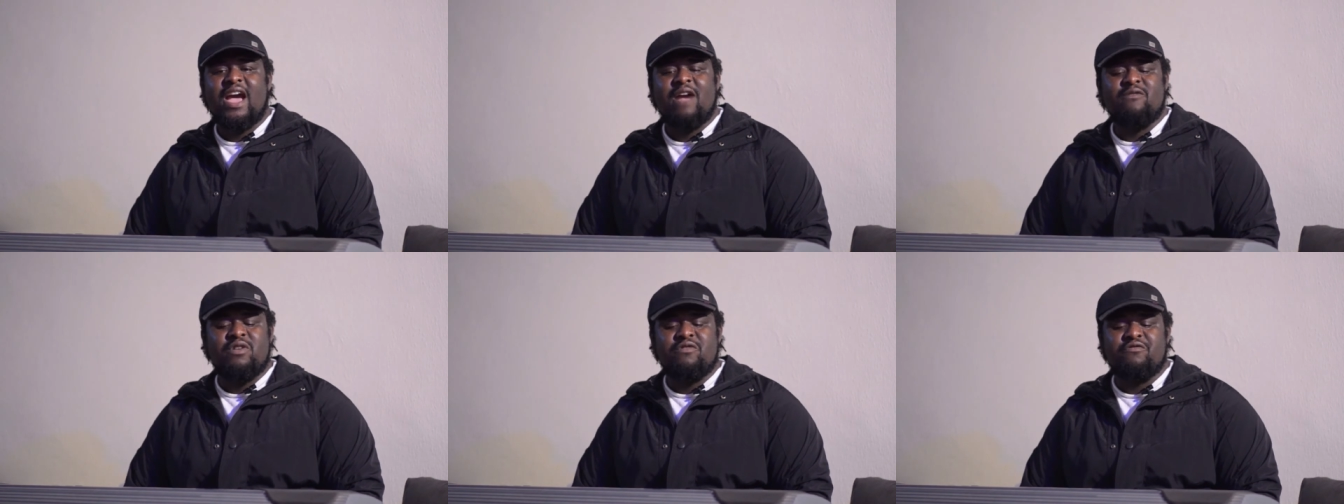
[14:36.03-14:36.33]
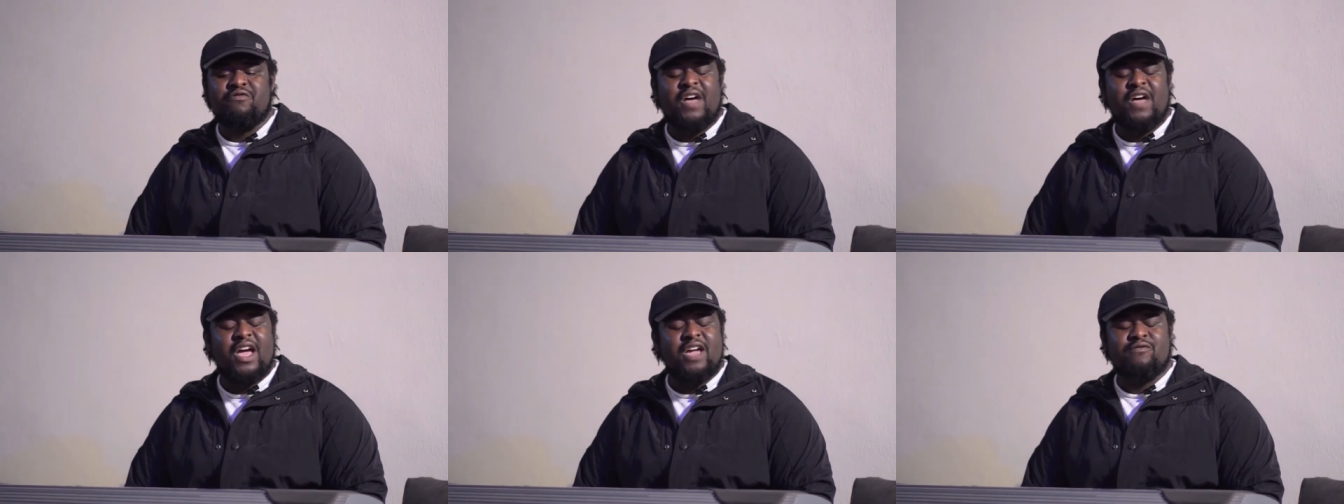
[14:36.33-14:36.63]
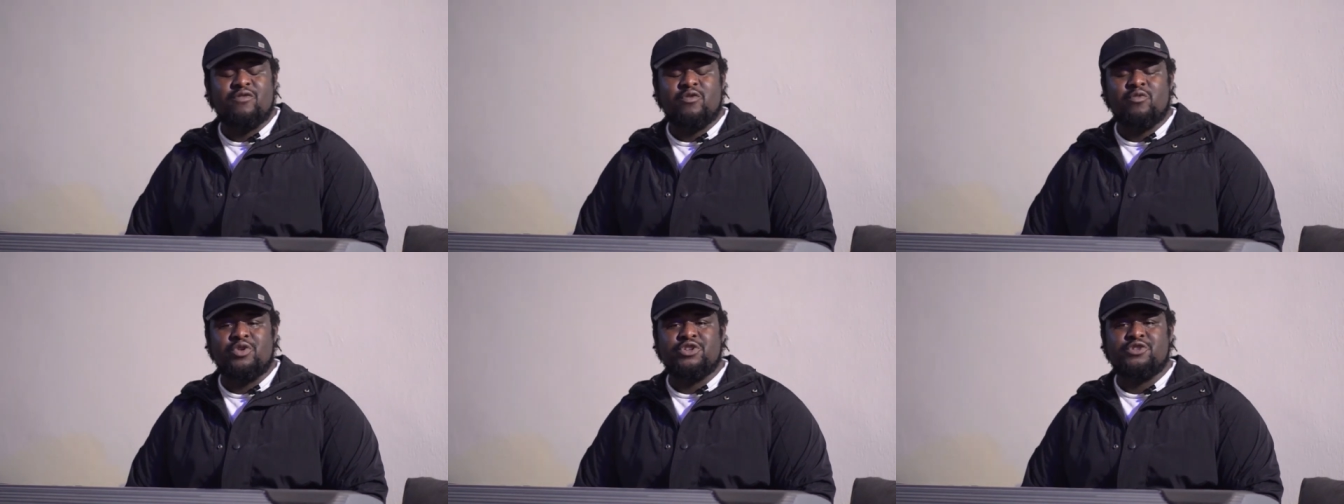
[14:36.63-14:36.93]
and
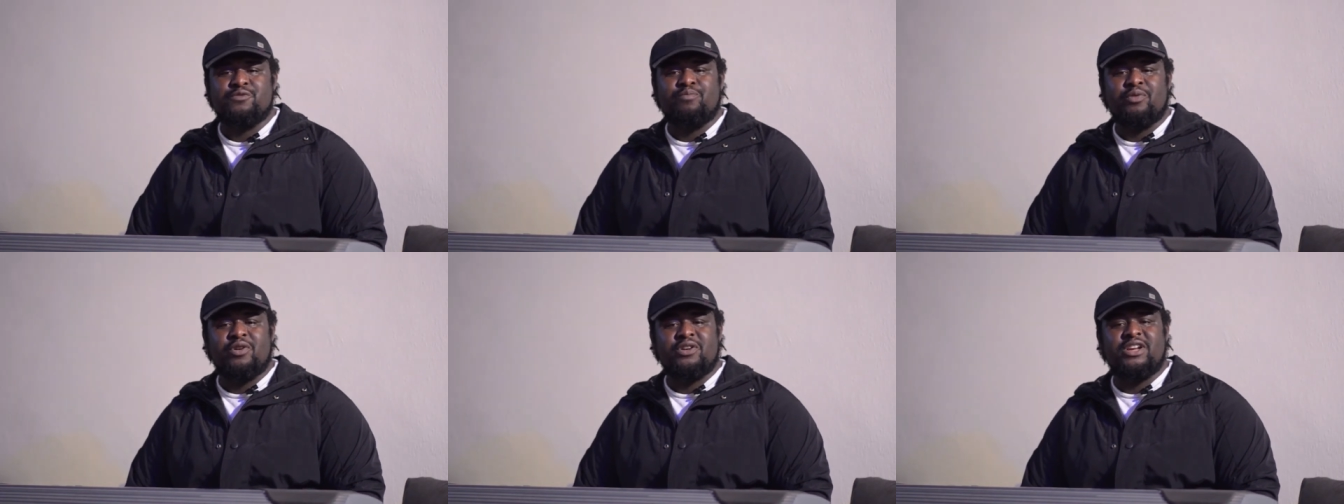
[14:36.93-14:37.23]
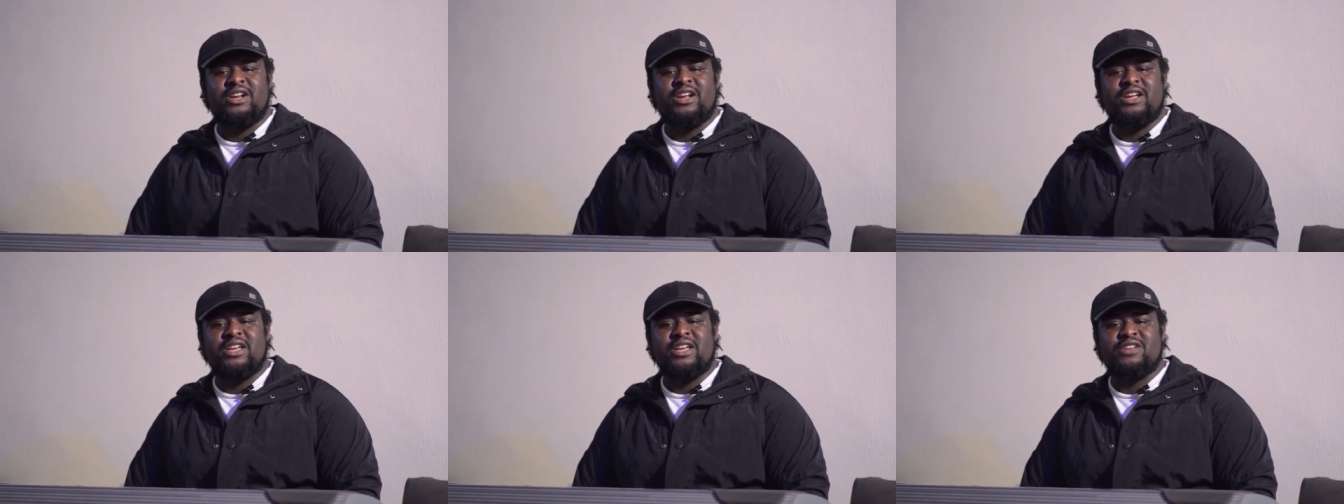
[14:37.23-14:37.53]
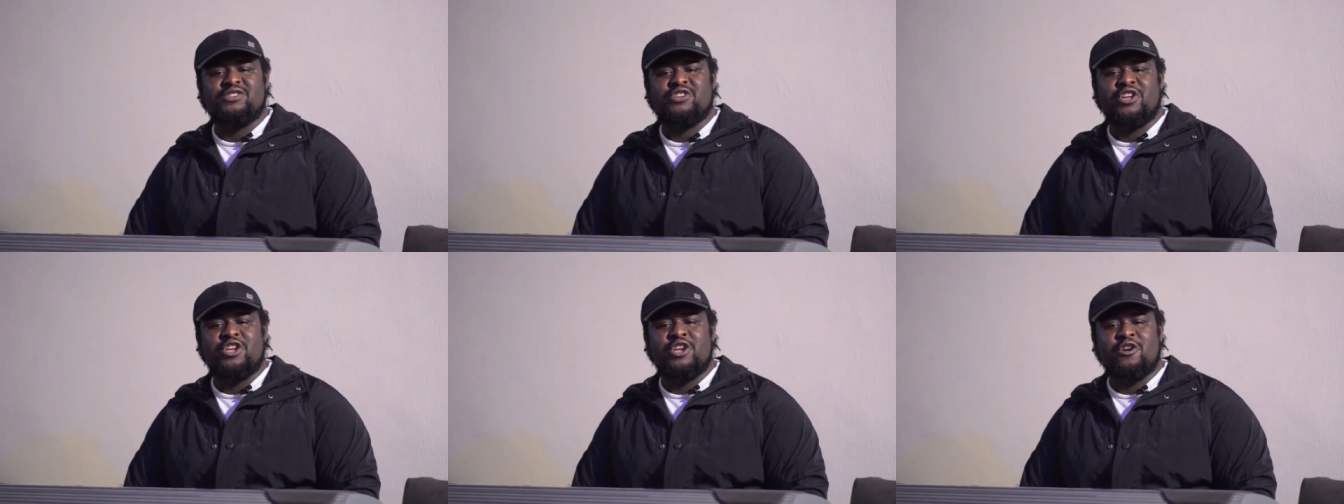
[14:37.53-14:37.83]
revival was burning
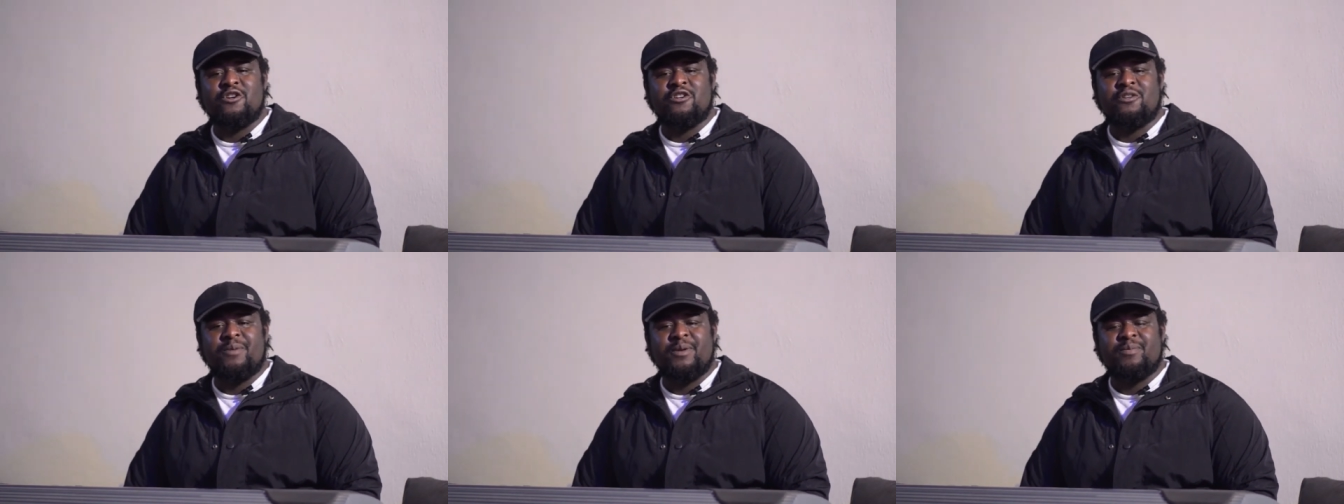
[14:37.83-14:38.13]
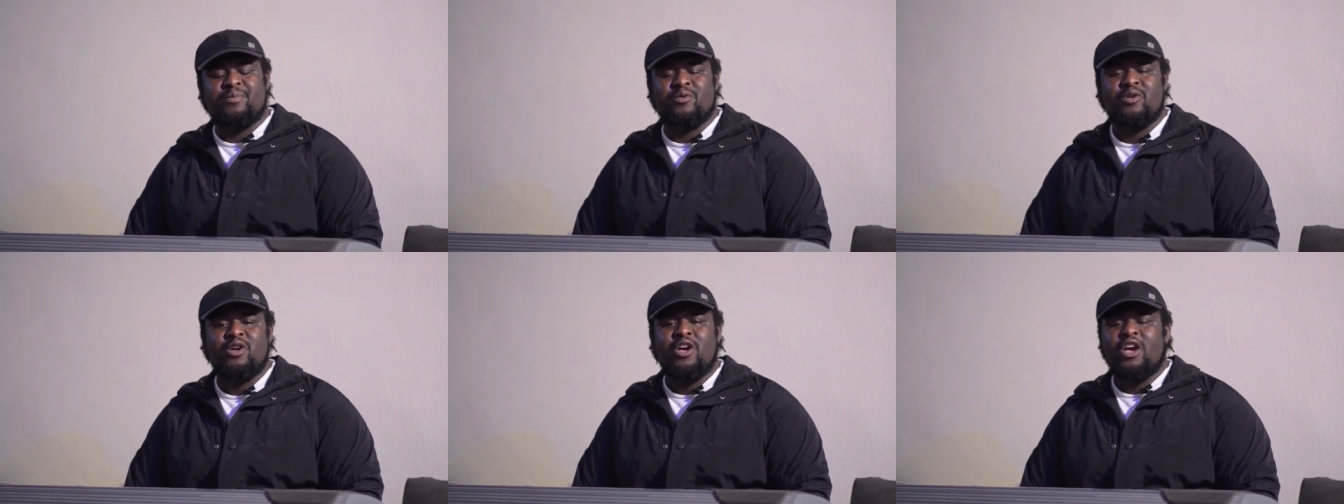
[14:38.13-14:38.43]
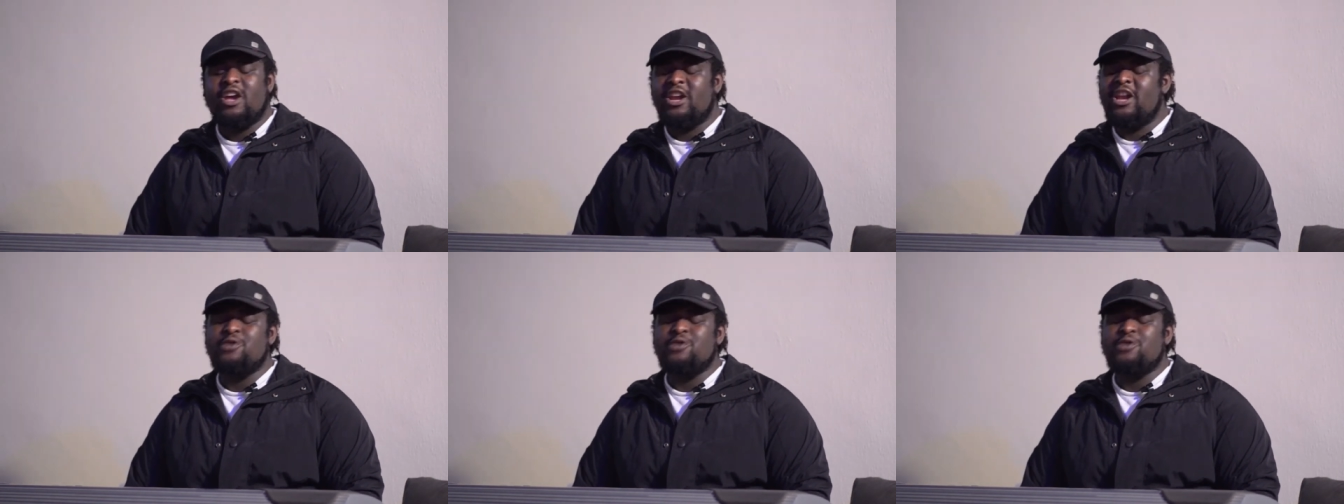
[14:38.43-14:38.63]
against the younger people.